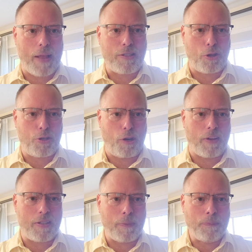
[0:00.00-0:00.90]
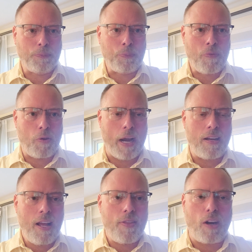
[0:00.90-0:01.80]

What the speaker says: That's our service, right?